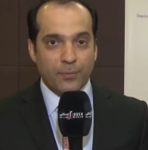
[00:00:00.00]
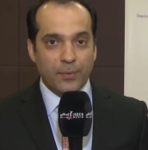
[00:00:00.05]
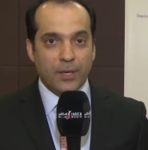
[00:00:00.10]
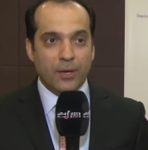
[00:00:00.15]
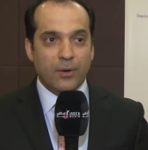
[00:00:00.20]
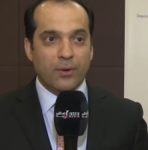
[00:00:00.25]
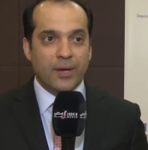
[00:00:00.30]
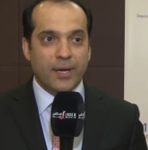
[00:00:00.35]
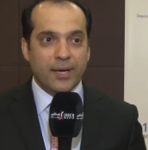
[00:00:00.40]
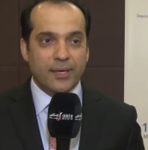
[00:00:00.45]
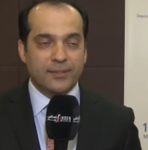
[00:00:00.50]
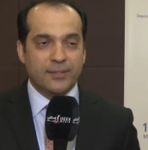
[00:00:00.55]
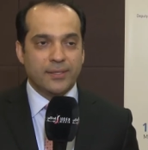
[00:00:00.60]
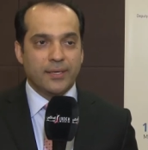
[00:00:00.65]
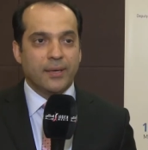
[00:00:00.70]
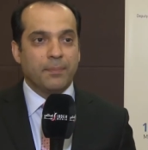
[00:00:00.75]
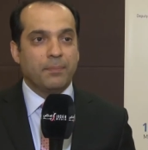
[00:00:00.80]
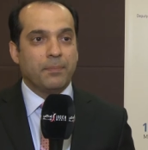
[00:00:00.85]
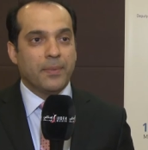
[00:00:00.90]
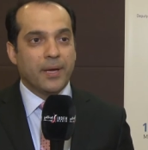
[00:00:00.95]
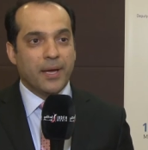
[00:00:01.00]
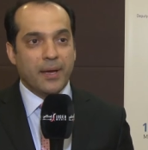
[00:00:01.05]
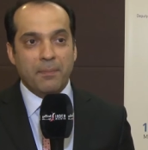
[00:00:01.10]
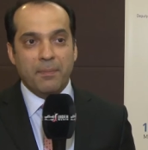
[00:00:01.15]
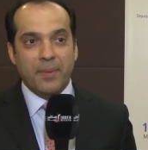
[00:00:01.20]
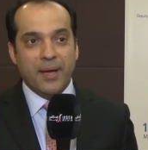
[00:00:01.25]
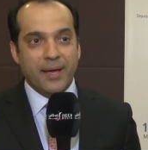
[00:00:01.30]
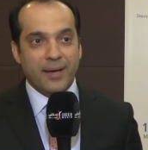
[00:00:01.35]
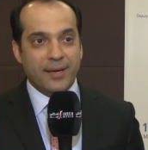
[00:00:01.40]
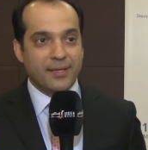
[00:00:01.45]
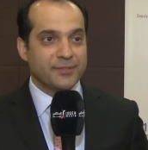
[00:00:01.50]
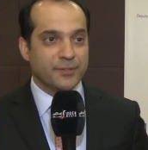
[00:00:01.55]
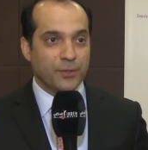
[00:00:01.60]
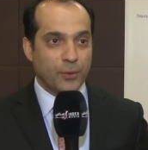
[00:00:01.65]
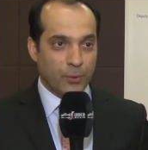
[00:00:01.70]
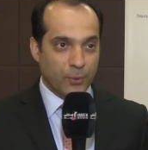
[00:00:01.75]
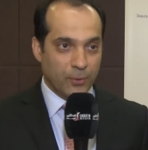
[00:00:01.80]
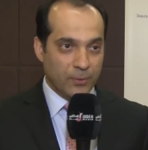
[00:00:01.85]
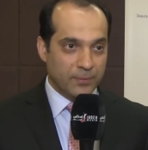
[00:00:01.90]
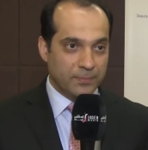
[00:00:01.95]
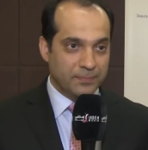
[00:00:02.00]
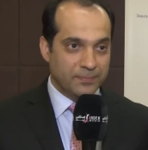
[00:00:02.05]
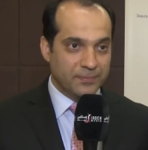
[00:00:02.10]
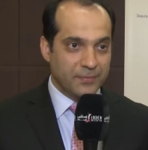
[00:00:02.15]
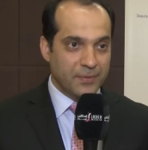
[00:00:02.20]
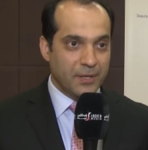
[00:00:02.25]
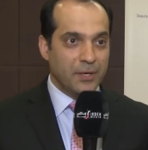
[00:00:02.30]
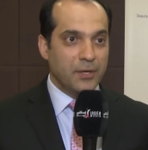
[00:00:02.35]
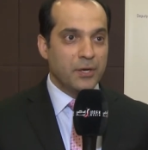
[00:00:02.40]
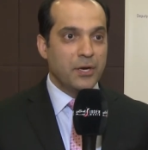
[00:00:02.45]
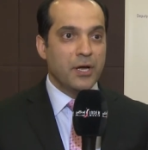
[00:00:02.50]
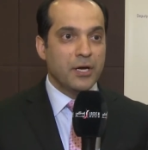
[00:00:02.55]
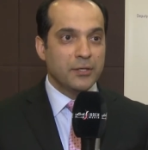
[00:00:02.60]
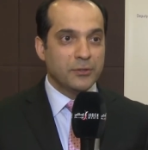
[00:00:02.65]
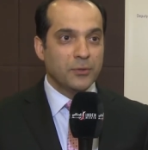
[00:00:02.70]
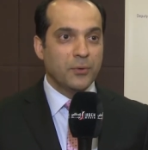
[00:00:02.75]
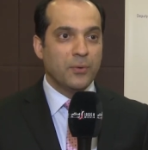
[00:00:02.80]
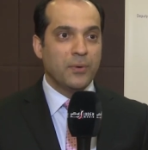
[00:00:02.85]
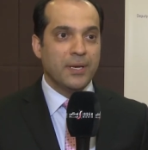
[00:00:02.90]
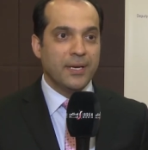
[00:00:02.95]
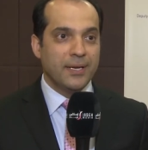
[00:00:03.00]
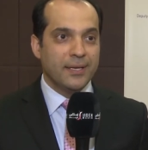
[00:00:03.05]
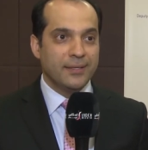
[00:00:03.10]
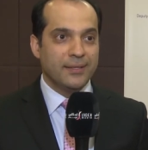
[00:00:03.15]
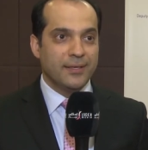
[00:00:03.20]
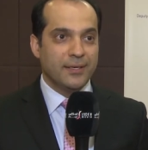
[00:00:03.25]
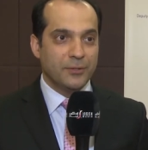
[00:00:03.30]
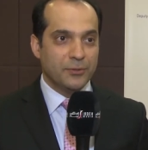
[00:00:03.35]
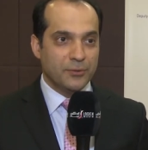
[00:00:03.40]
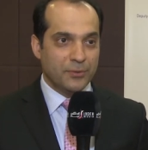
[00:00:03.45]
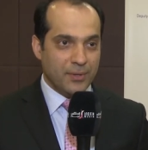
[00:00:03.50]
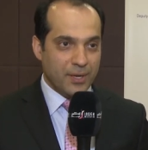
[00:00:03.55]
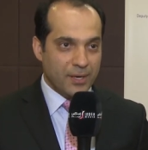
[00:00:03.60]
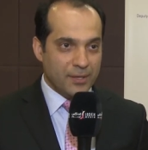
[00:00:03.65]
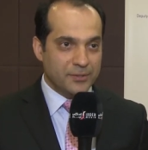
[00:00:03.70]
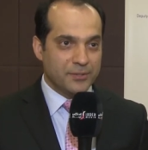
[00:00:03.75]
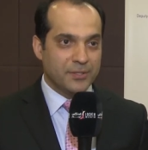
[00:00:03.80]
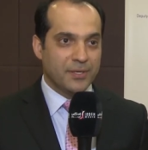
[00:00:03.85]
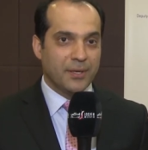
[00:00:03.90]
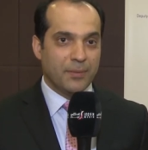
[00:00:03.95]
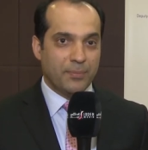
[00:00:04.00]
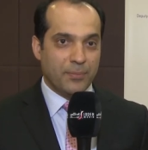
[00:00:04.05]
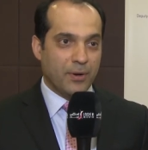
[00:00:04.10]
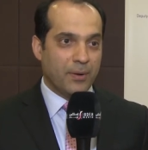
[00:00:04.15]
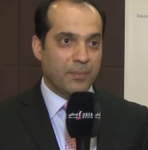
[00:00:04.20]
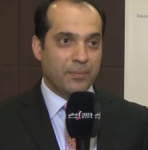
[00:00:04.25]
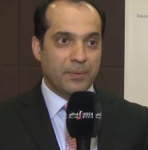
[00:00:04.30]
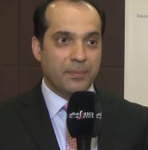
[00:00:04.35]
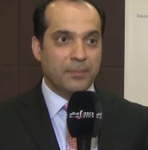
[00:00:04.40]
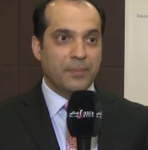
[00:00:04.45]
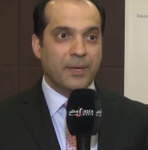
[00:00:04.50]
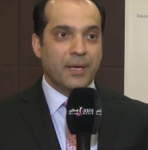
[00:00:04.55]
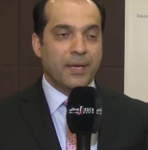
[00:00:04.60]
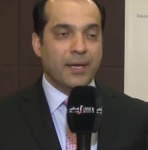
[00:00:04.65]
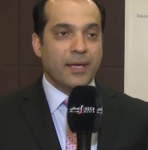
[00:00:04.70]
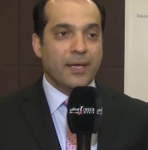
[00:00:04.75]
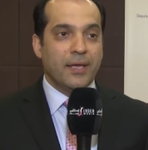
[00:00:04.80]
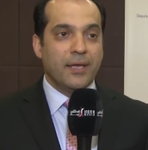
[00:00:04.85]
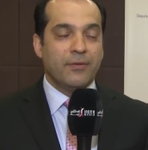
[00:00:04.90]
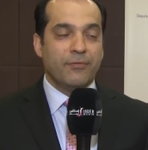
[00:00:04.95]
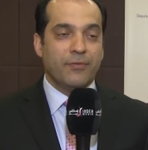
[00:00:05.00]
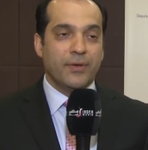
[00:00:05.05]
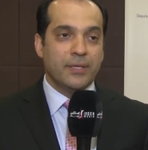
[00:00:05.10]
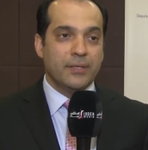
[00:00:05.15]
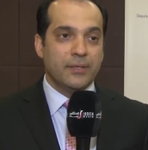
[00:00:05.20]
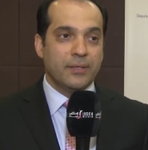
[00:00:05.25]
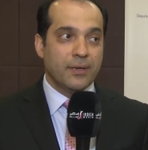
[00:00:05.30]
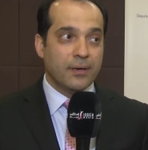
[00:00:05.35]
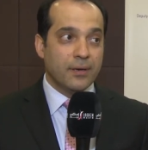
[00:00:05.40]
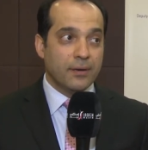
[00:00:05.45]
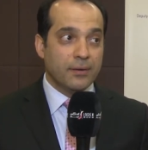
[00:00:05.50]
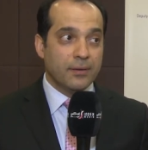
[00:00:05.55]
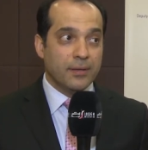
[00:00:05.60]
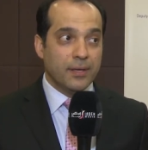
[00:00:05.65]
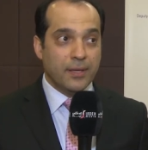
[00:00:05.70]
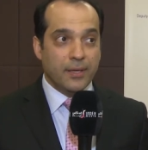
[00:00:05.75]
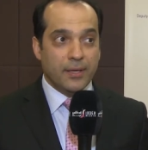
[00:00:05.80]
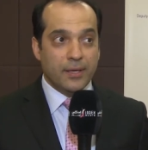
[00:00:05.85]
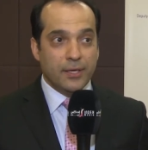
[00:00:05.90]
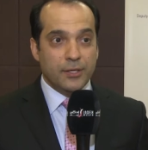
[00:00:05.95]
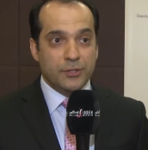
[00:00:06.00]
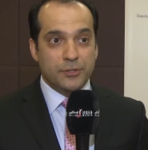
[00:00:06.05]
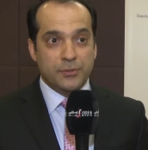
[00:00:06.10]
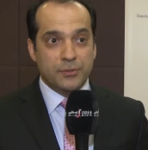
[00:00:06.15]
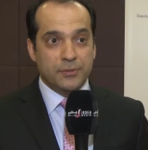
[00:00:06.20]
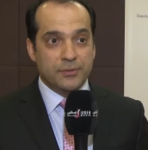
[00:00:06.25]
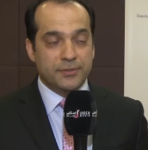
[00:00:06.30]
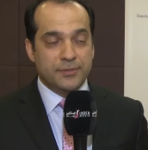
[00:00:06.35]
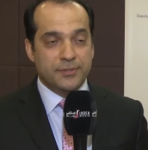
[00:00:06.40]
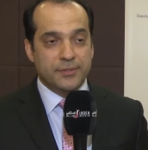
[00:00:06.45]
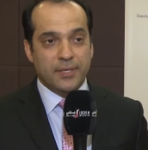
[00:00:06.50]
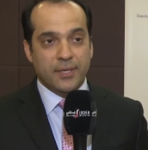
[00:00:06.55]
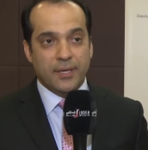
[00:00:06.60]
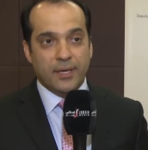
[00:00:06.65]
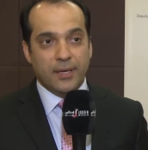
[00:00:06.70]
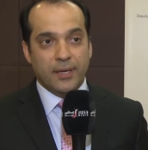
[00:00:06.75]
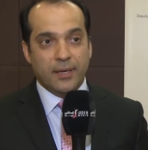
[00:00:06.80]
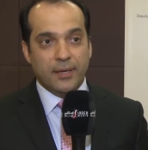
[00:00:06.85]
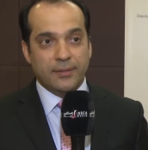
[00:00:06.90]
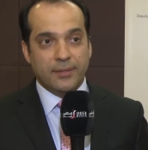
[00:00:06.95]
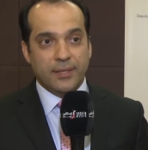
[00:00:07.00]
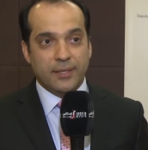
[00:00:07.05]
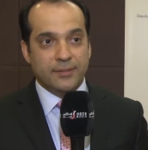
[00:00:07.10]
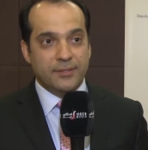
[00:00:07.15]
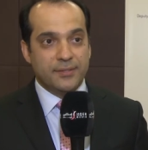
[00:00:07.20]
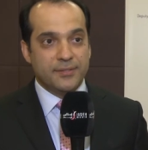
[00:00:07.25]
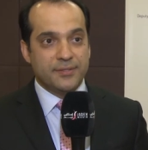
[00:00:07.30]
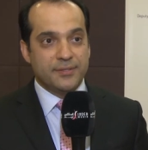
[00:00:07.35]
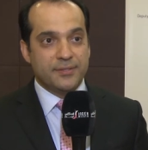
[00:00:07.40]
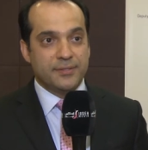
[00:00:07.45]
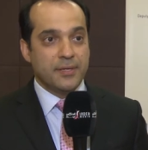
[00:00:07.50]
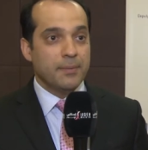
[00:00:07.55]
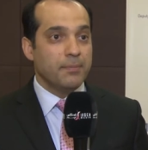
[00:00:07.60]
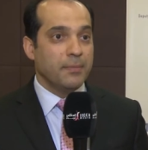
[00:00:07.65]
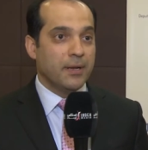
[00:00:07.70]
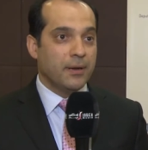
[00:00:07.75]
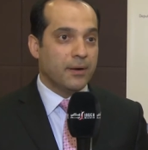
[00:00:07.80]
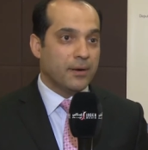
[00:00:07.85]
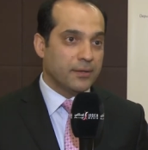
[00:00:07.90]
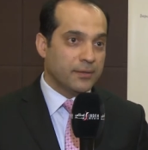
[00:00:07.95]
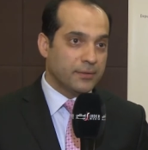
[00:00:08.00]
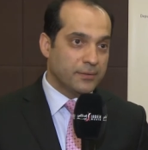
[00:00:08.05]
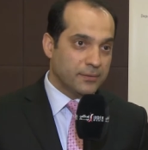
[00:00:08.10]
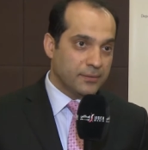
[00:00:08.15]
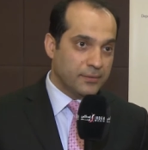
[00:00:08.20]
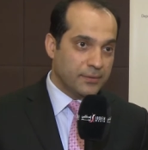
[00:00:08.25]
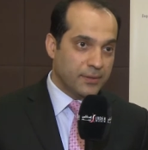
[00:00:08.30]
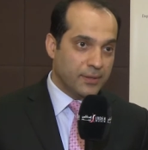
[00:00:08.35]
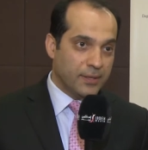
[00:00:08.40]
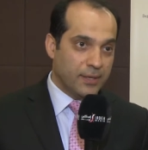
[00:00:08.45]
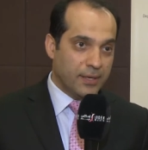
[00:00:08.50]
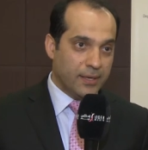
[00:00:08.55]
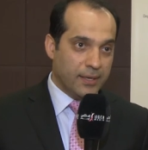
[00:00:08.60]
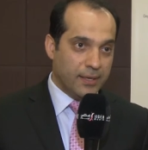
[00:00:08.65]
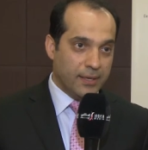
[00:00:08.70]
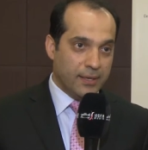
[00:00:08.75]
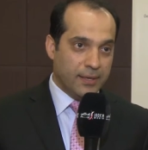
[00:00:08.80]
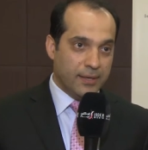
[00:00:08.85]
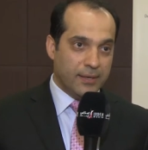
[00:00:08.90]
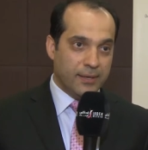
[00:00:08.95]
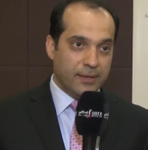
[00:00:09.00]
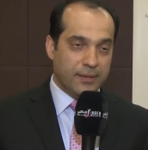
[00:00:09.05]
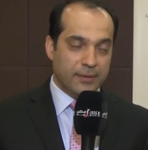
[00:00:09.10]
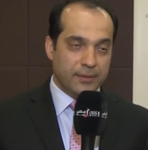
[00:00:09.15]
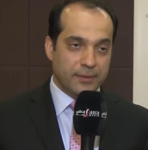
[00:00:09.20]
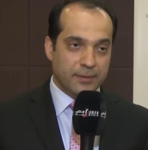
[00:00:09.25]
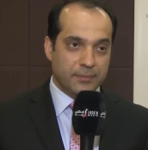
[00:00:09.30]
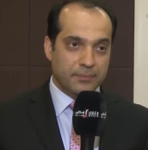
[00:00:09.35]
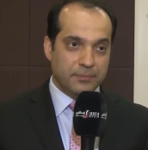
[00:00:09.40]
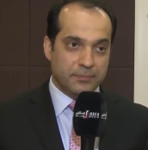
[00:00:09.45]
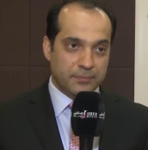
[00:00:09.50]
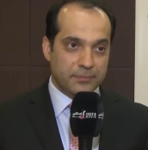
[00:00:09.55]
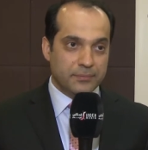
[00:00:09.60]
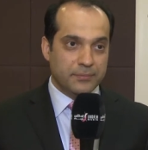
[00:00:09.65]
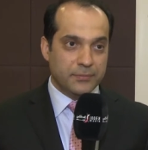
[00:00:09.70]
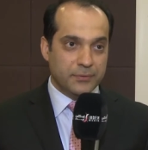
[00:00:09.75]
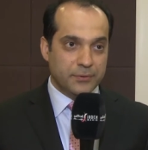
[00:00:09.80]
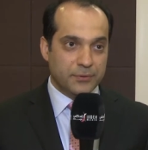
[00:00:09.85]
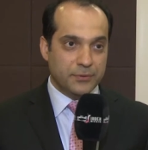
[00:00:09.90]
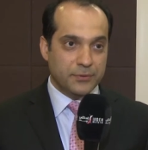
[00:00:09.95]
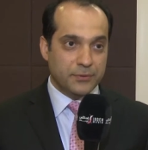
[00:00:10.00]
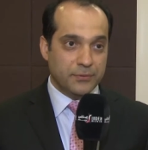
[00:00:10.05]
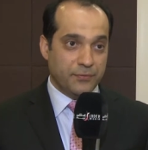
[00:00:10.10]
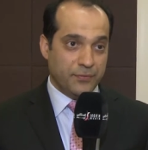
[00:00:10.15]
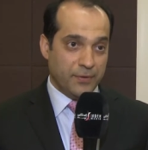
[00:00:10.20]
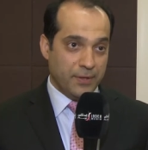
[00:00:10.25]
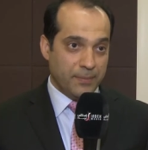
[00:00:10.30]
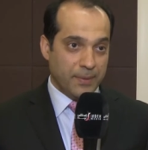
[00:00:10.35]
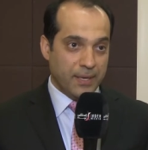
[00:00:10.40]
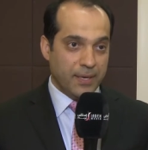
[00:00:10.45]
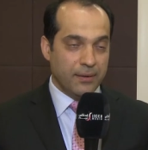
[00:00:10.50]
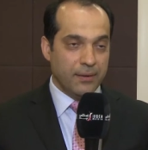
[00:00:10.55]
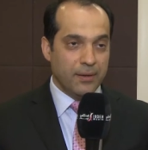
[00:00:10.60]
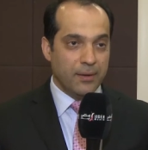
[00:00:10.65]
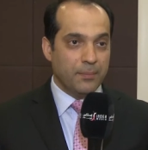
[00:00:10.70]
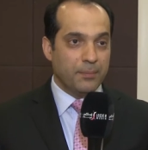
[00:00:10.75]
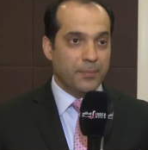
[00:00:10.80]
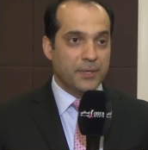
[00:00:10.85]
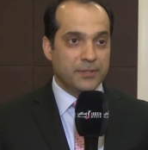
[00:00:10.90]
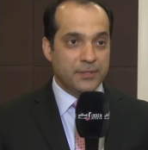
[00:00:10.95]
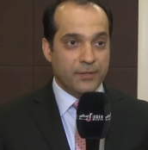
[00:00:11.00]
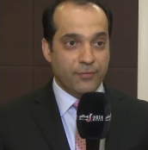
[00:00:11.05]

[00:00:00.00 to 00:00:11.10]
we look at a, a man as a whole not only their urological problem. Even there are uh, issues uh, that is similar uh, to female, but